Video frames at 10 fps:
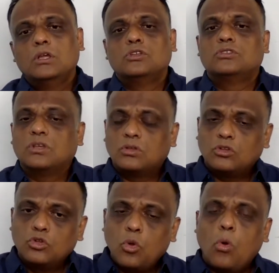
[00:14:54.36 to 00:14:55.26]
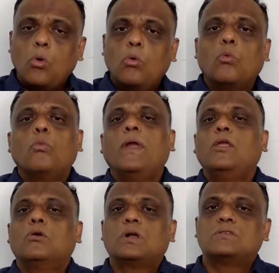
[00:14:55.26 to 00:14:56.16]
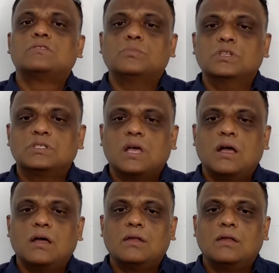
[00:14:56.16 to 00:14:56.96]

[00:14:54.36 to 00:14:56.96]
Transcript: the go where your customers are.